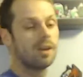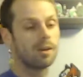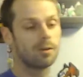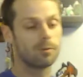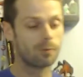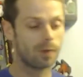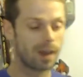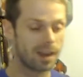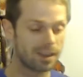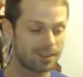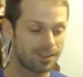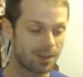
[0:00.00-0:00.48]

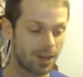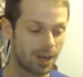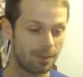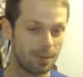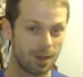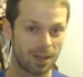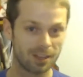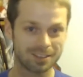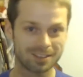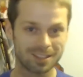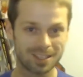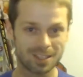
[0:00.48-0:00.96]
Right there
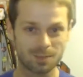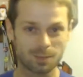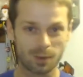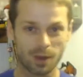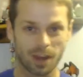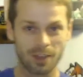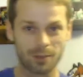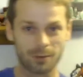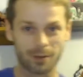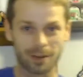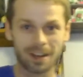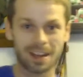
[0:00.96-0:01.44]
amongst its
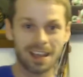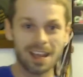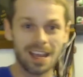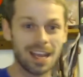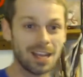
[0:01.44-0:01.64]
brethren.